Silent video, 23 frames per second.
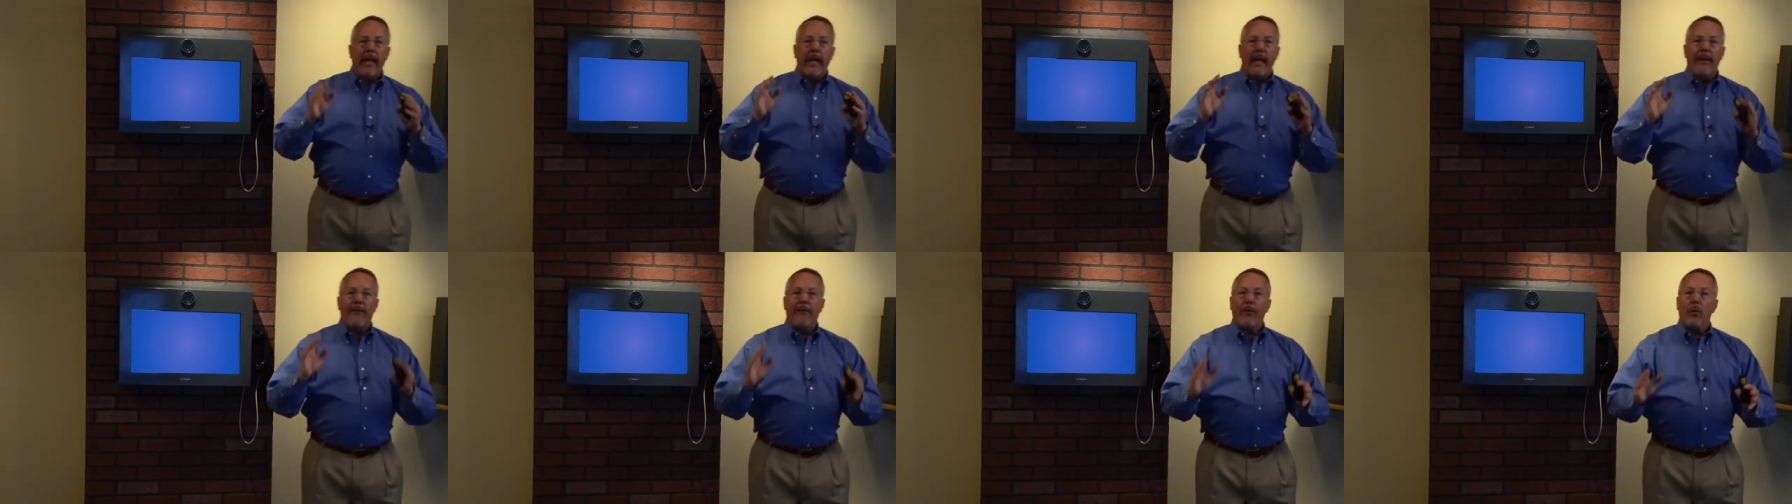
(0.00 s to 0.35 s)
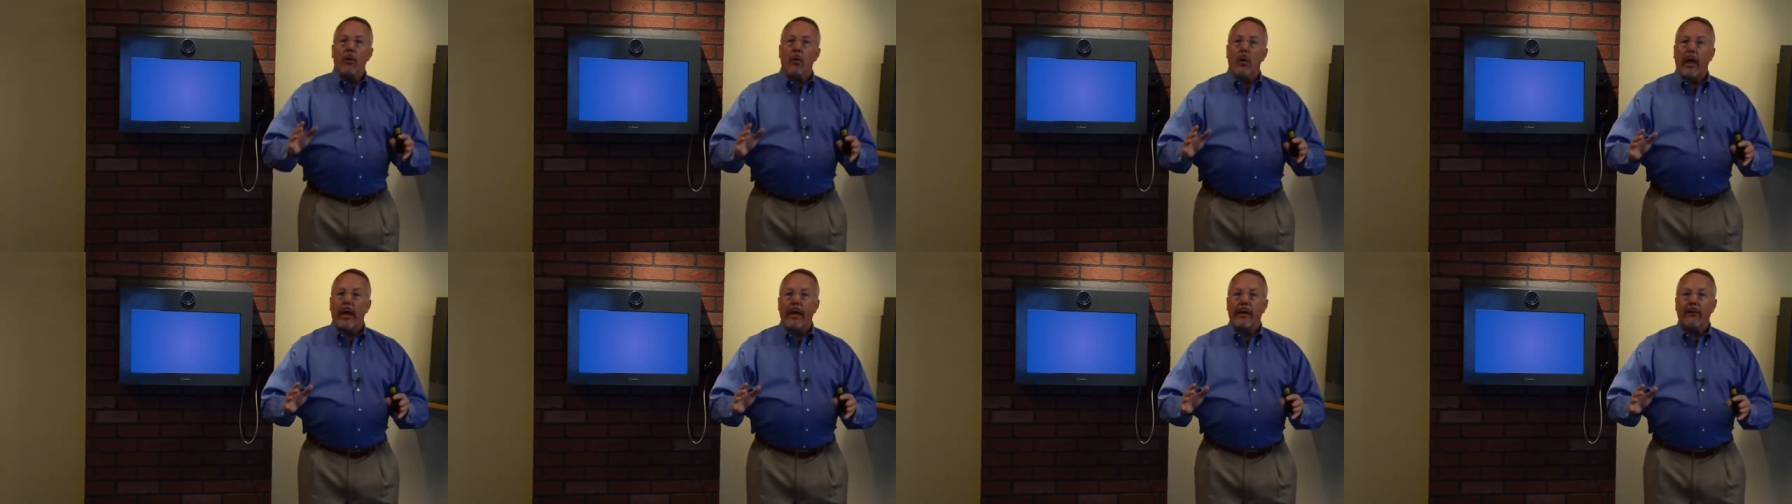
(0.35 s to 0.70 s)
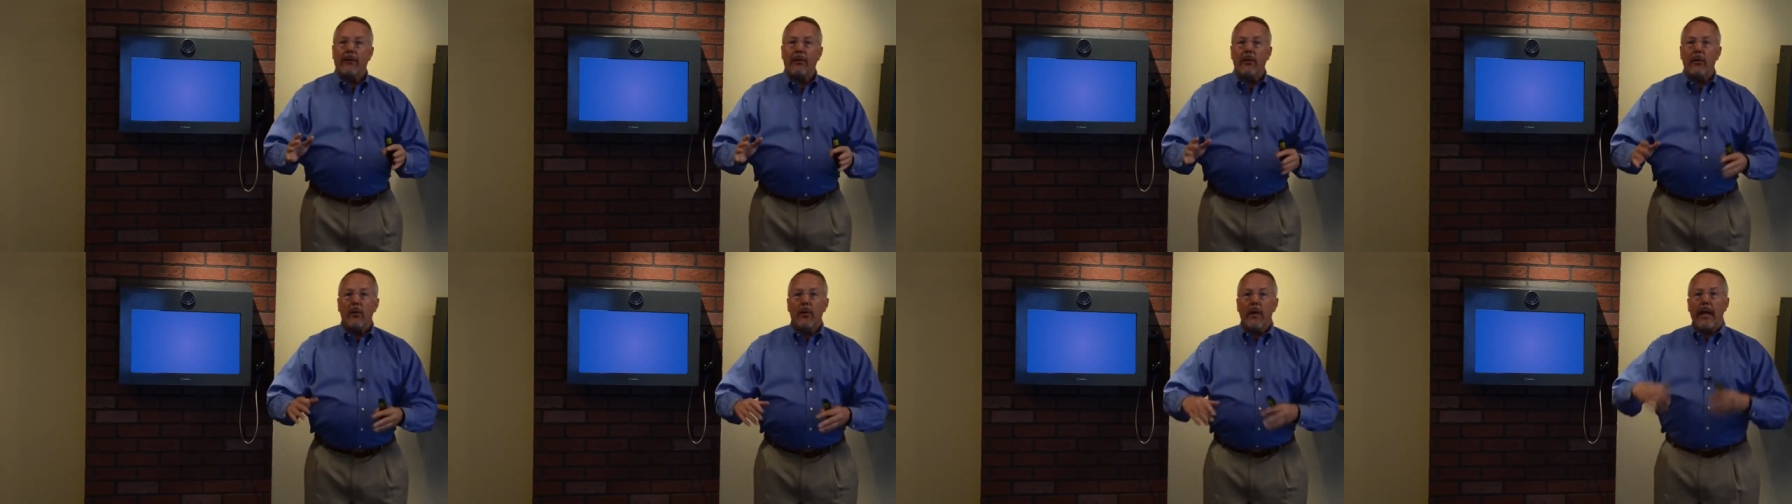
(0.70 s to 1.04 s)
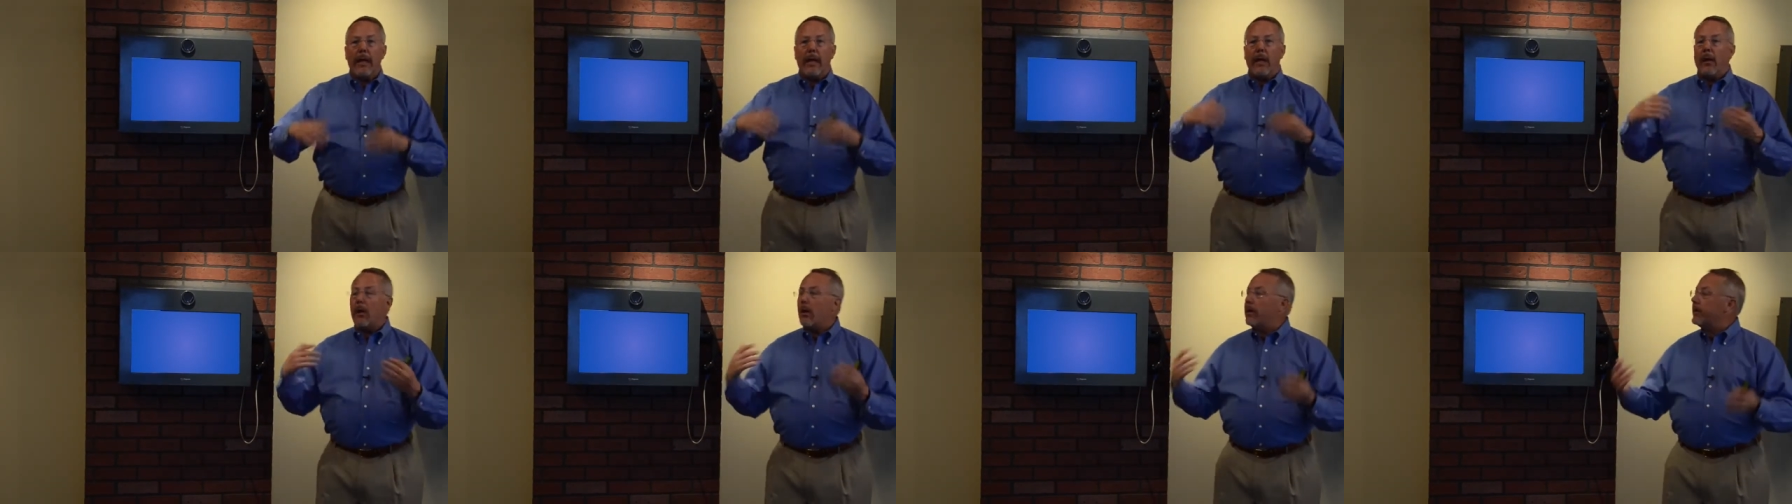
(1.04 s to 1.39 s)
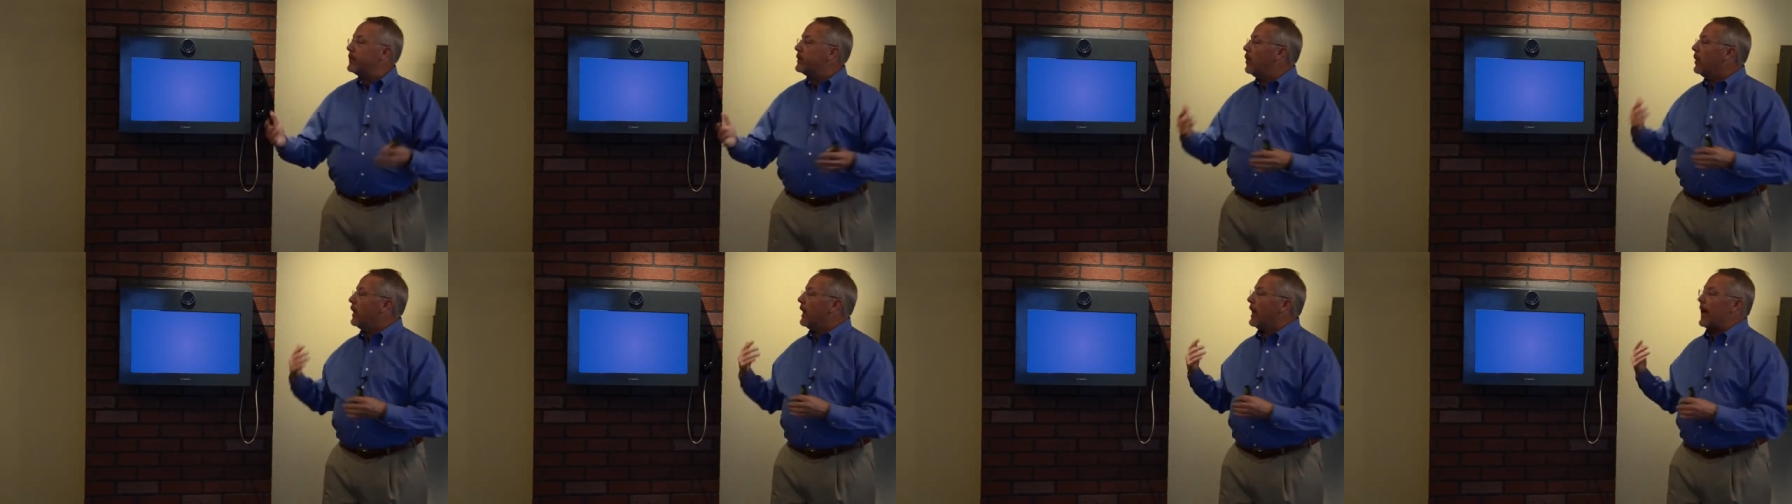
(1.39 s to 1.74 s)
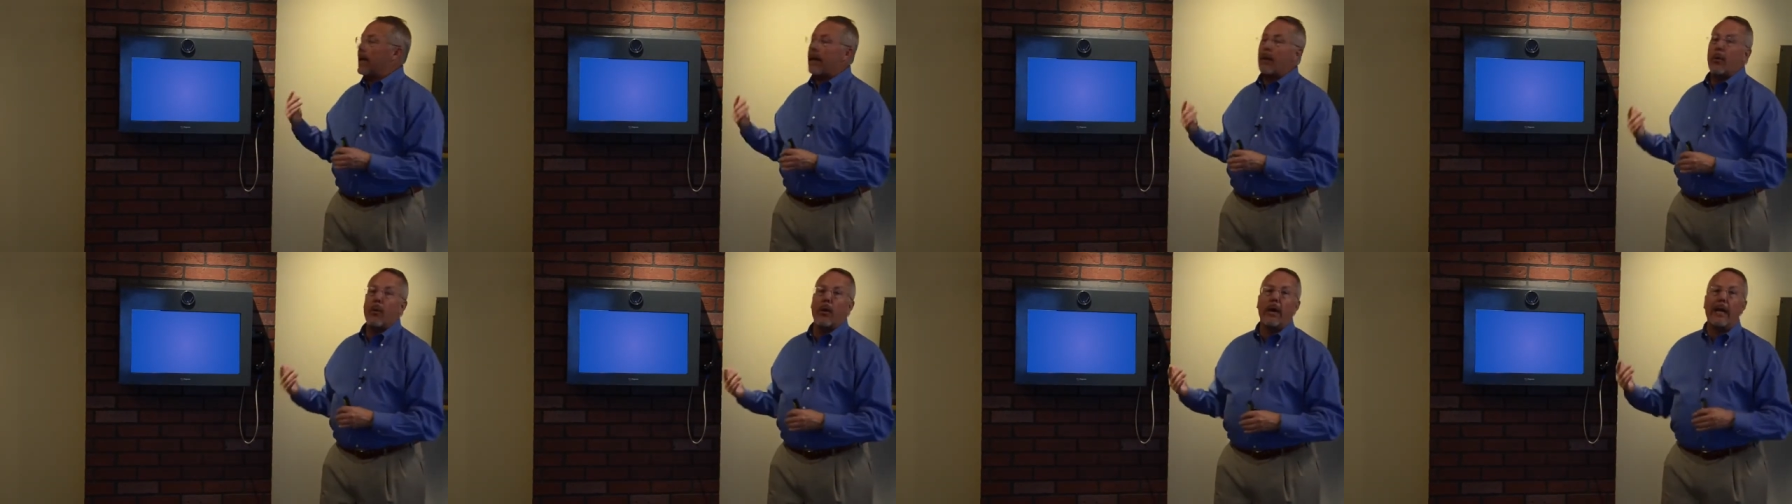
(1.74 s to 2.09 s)
If you'd like to, it also
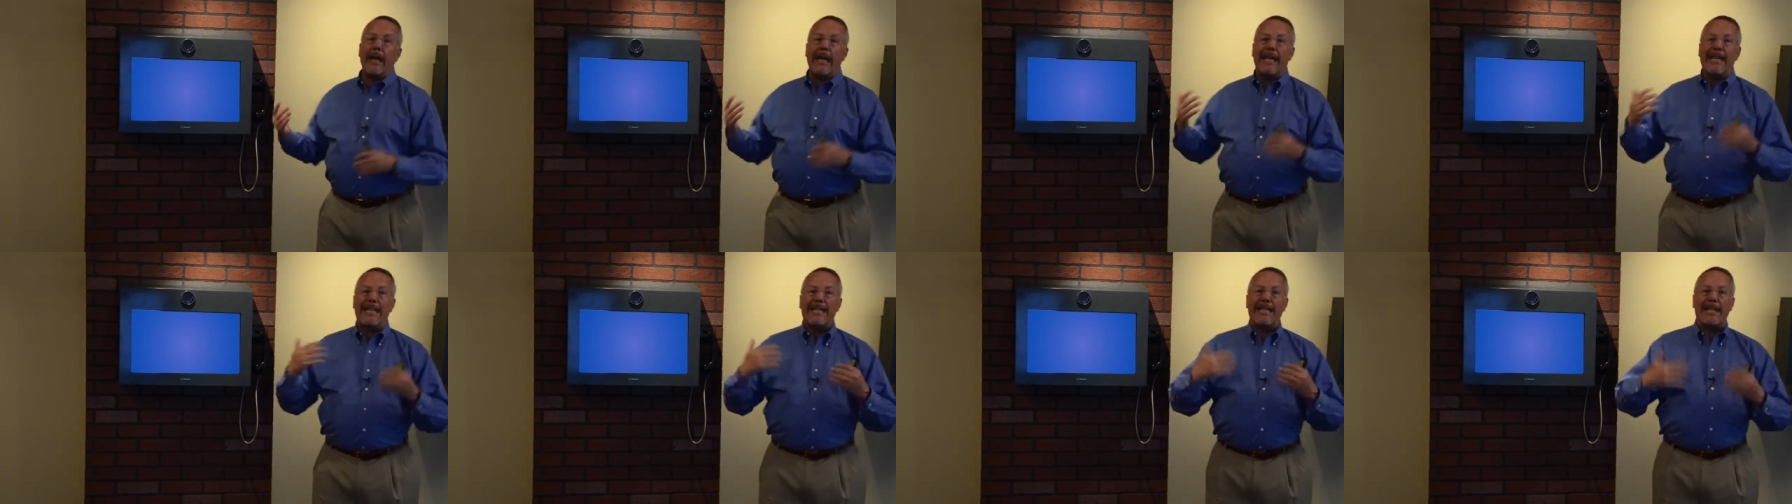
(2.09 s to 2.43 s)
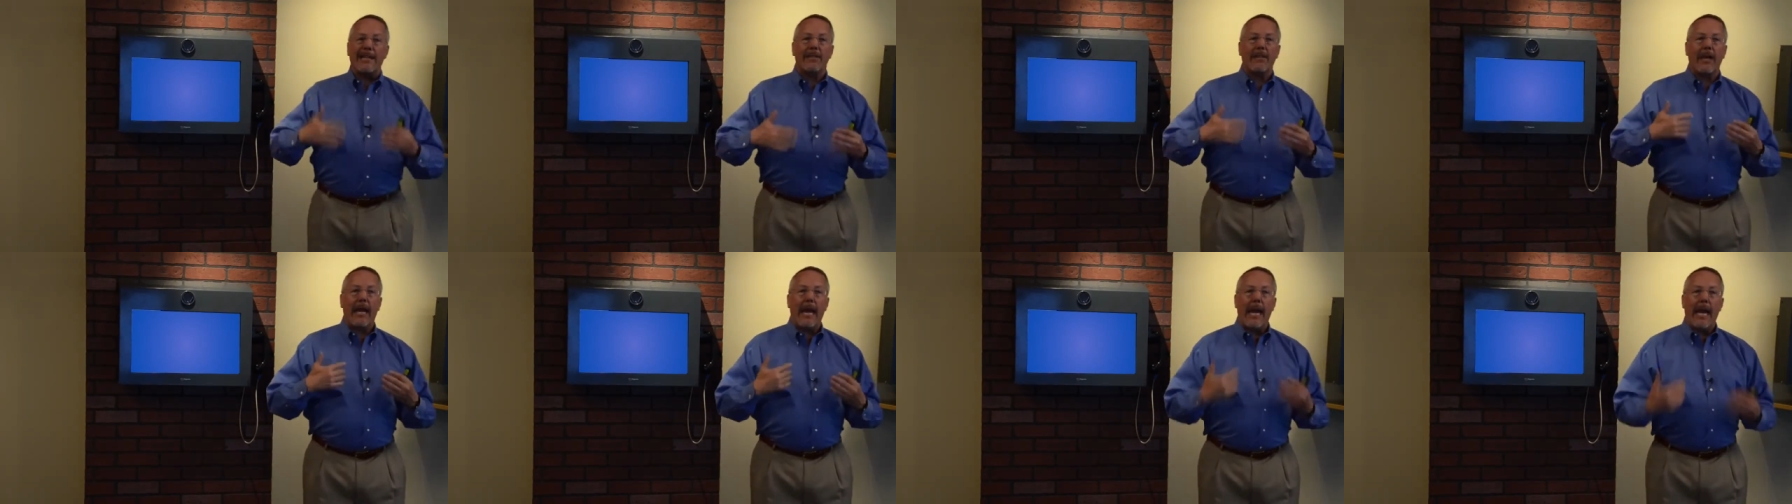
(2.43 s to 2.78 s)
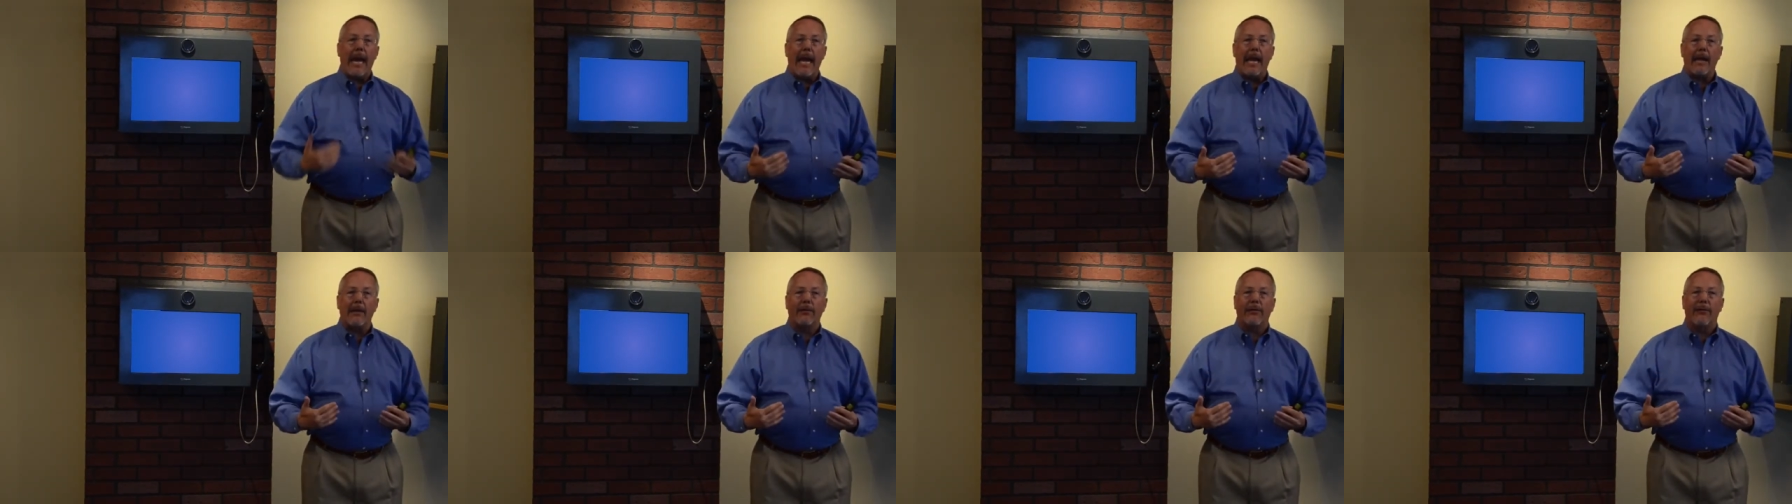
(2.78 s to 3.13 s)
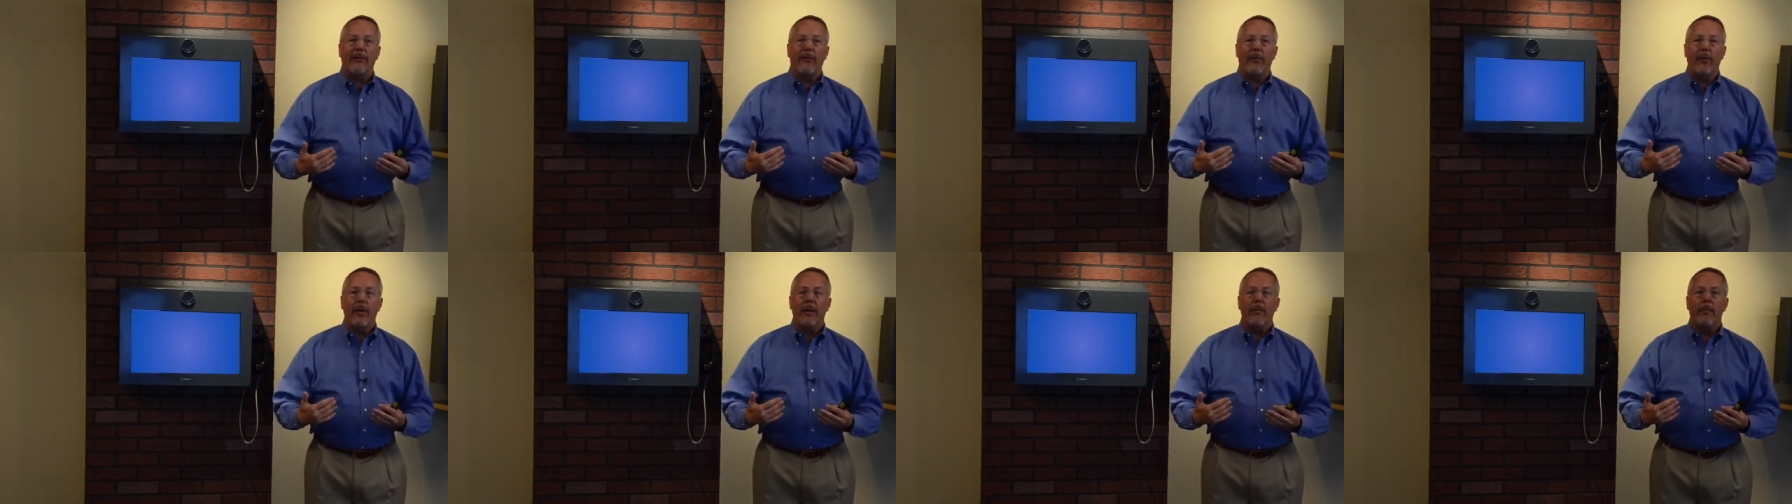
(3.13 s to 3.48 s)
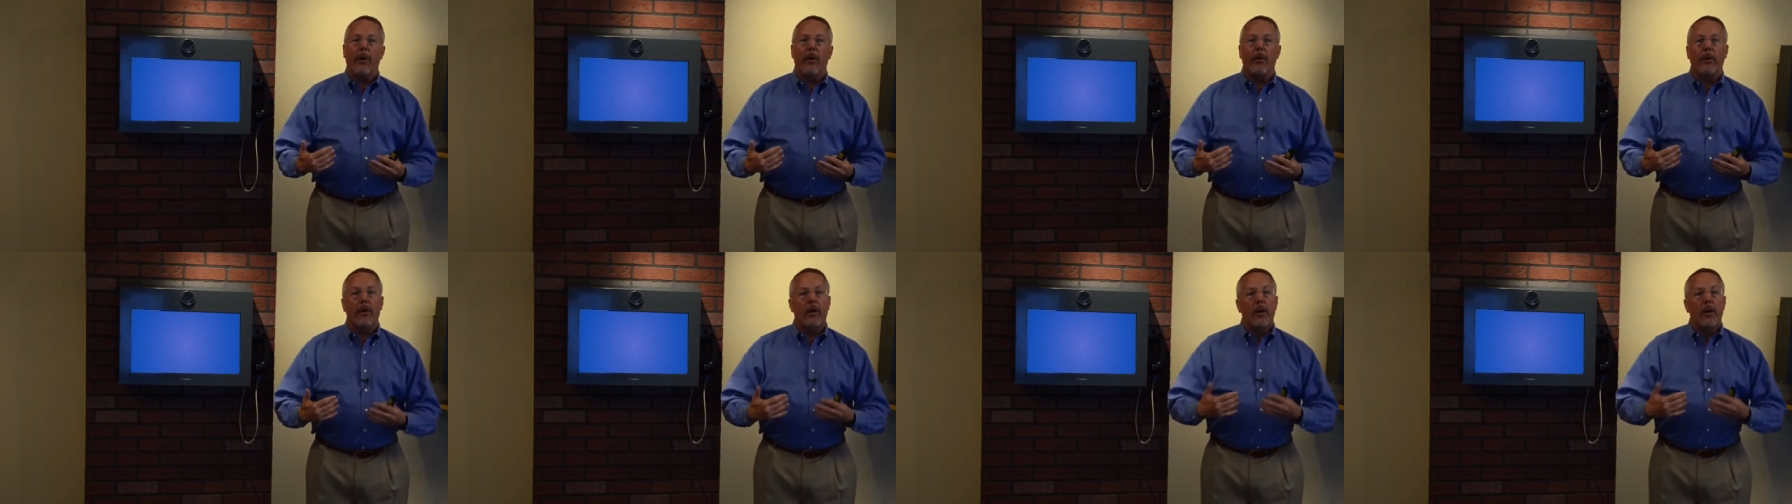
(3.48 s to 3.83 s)
can work in just a hands-free mode.